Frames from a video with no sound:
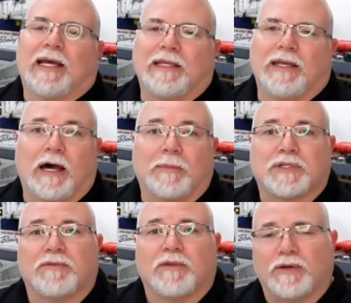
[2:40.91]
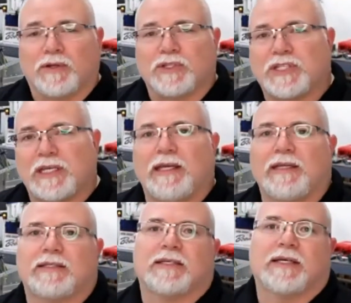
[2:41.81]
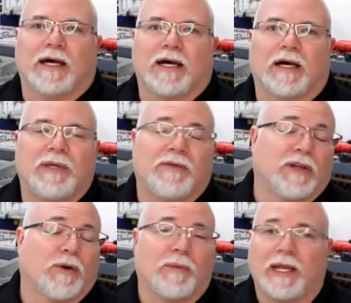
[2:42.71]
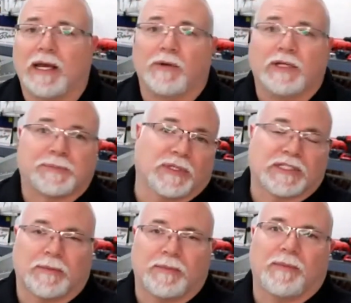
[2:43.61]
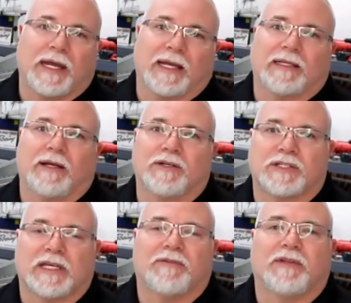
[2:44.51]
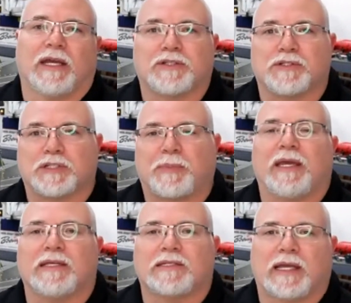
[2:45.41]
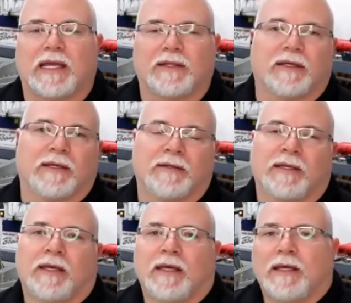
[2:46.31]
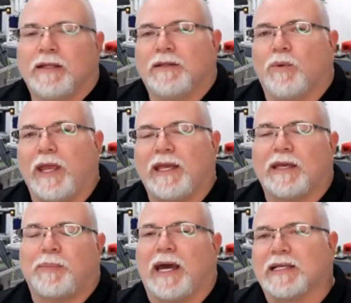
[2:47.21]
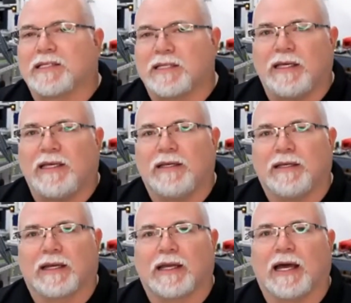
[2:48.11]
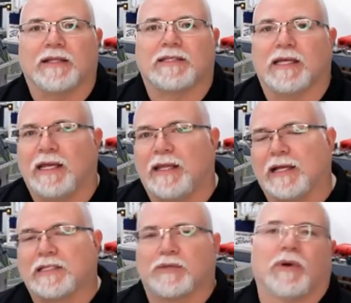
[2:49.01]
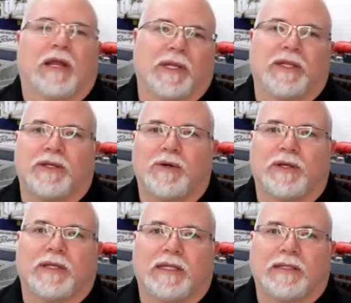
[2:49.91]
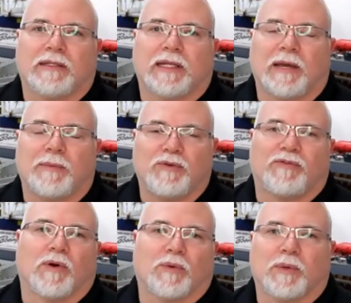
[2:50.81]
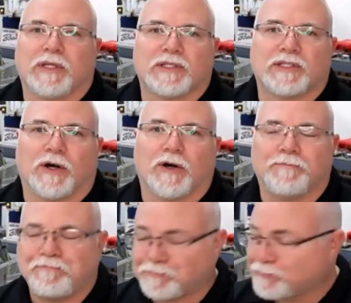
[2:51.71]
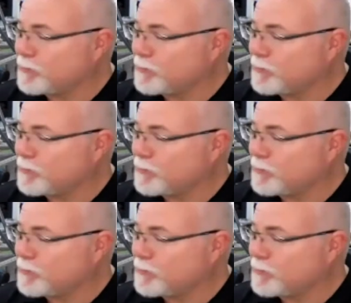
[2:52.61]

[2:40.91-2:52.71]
and had the option of the third seat, um, even though we may not always put somebody back there, just having the extra space and the the weight capacity, it kind of said, "Hey, that's the one I'm going to do," and, and then I moved forward with it. So